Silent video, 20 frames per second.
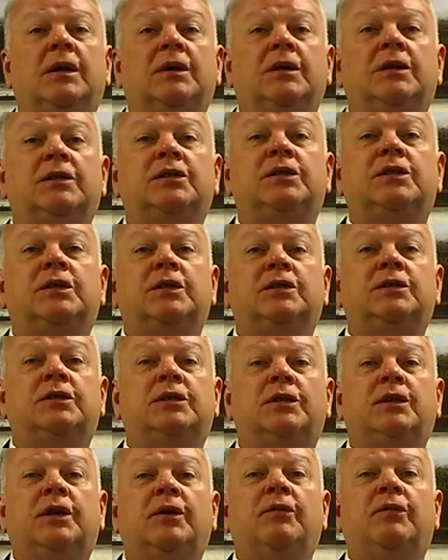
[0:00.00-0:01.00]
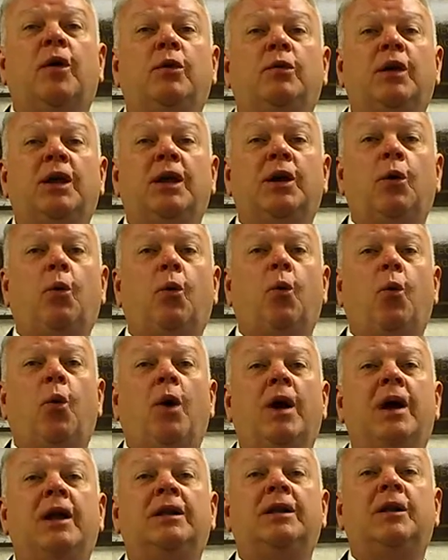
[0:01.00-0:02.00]
consisted of only
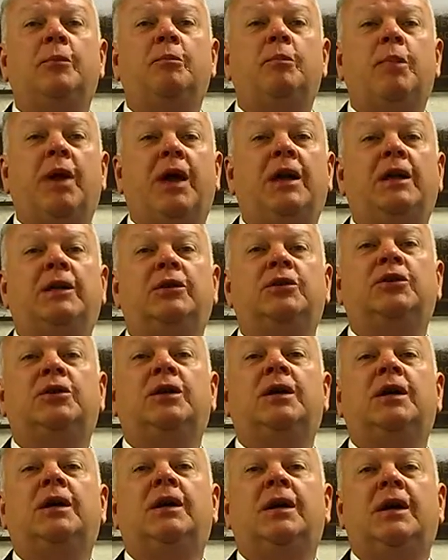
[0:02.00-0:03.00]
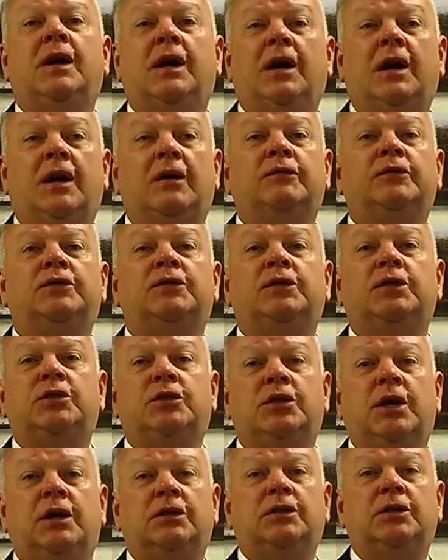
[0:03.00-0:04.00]
one page of
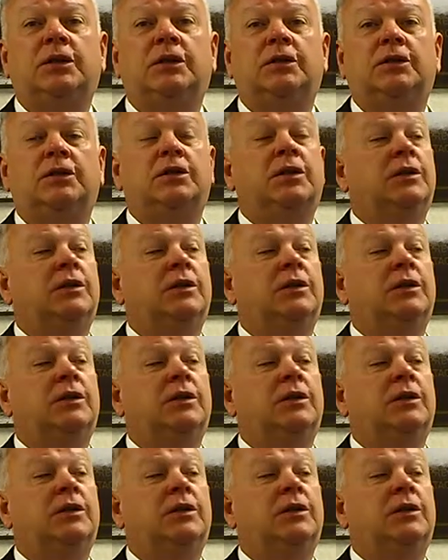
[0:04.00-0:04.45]
suggestions.